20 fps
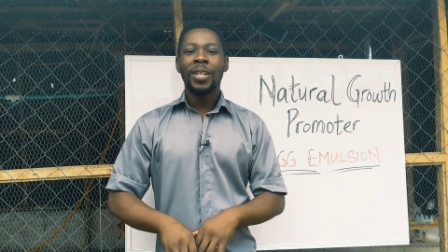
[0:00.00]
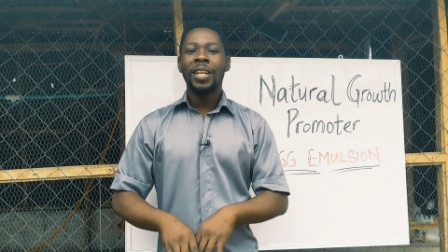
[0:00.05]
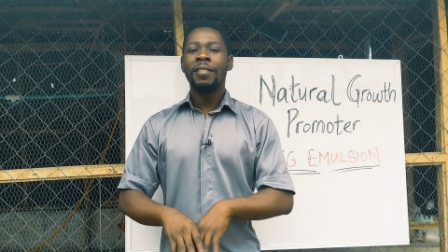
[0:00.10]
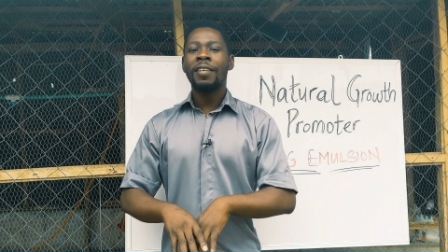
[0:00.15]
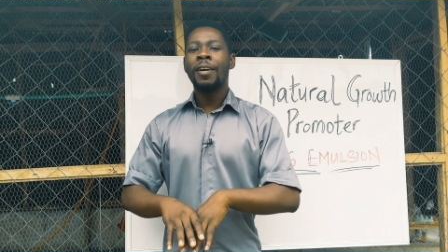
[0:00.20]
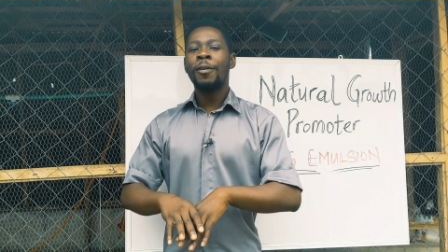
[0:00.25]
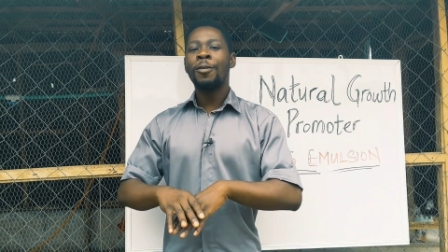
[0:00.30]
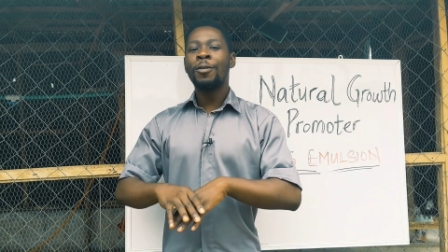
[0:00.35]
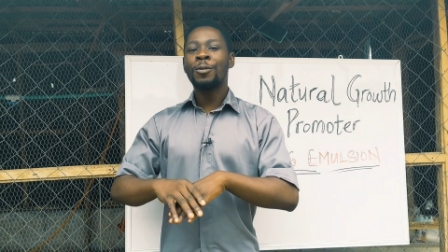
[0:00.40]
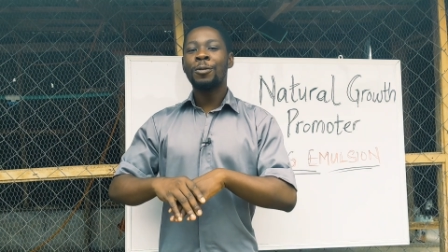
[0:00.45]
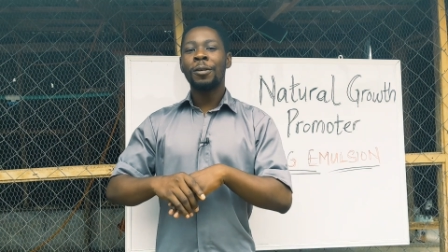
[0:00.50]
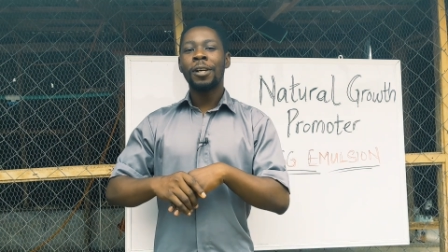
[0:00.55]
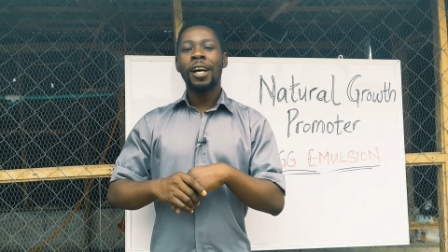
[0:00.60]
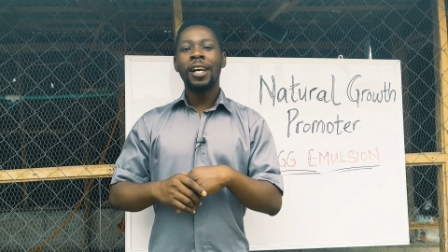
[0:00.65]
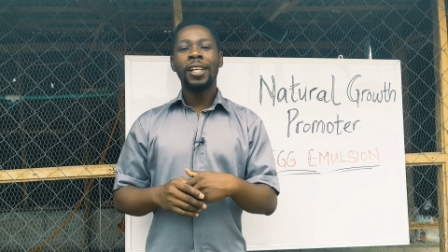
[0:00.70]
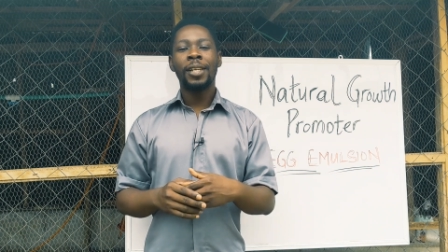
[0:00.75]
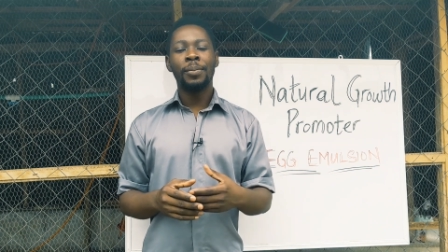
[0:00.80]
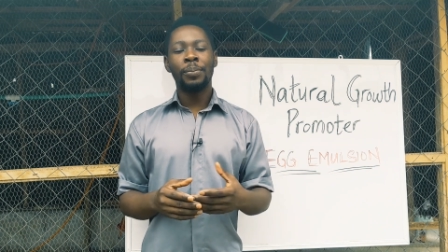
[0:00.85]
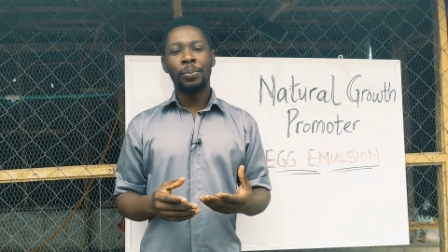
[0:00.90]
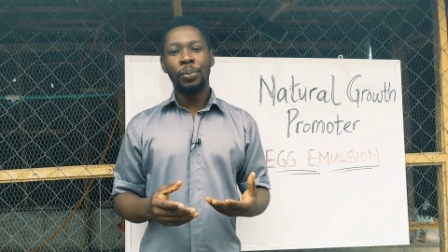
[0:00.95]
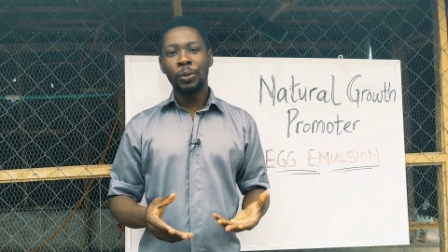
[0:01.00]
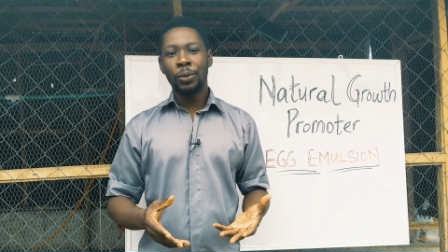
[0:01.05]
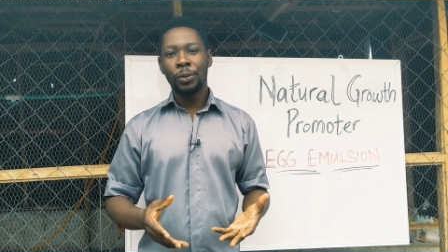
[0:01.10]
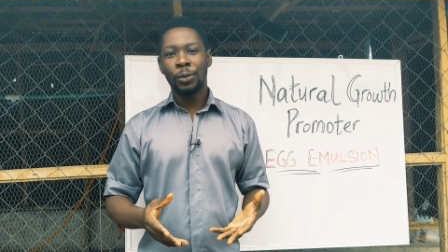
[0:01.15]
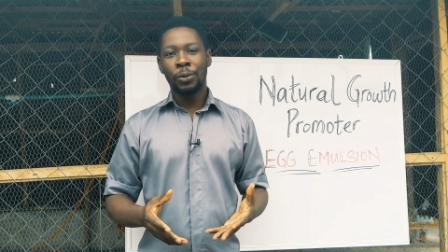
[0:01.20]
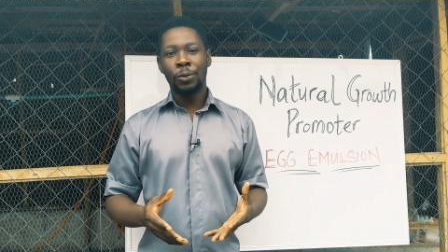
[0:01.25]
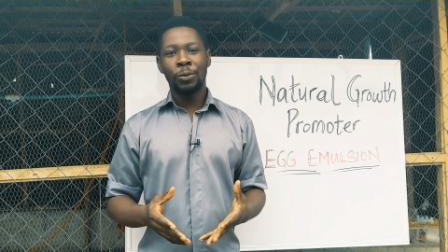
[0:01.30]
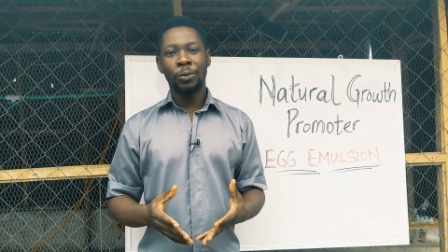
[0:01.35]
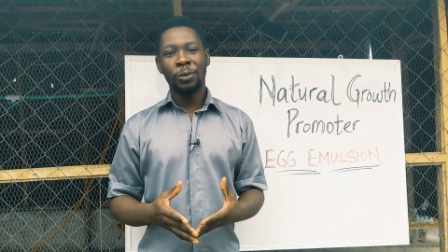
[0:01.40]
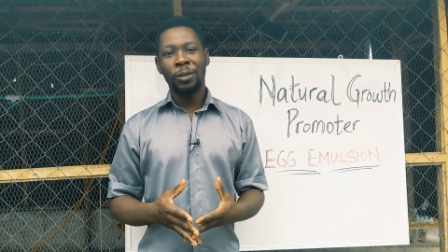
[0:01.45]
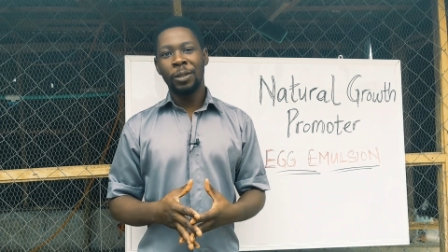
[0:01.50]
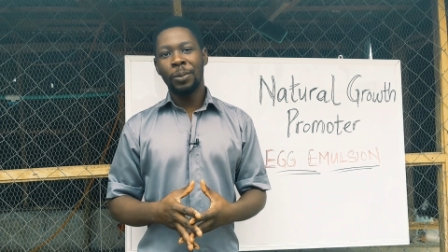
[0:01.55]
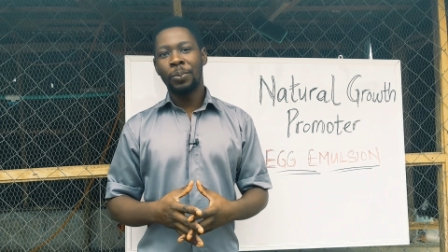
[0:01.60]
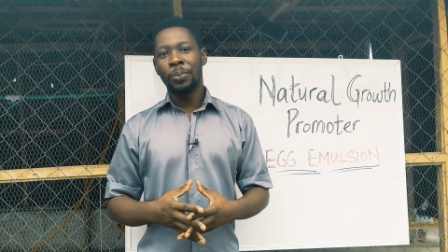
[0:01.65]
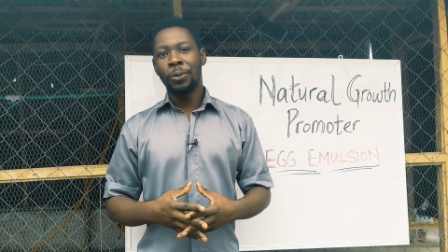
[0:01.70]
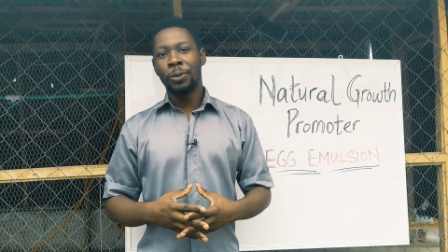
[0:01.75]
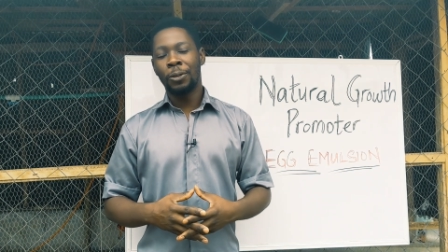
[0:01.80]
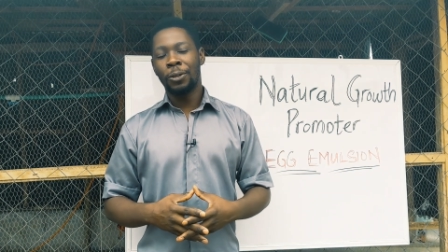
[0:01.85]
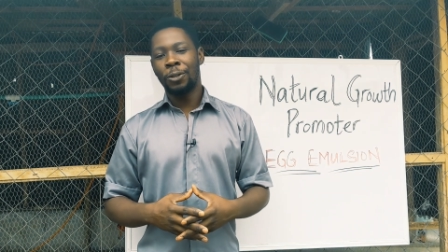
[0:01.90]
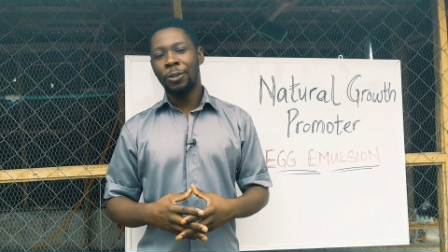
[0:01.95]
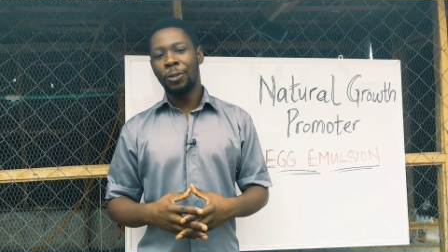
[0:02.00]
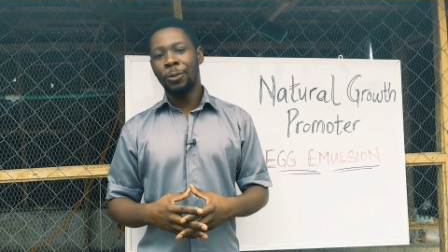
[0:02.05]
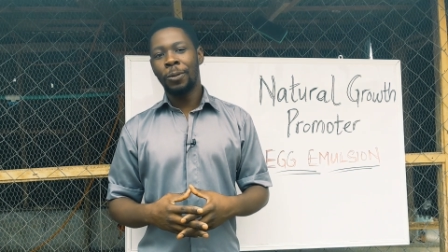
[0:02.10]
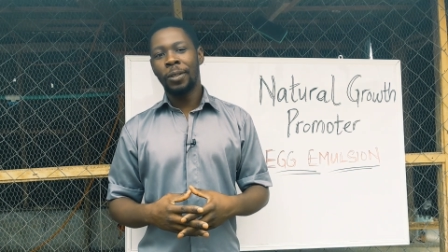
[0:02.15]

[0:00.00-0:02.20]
whenever I want to add a boost to the production,